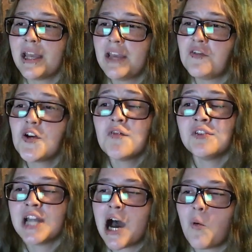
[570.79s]
if you have
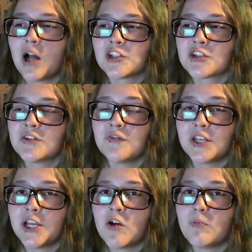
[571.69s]
not watched the
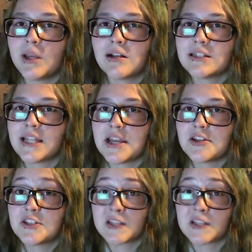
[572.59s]
video of me on stage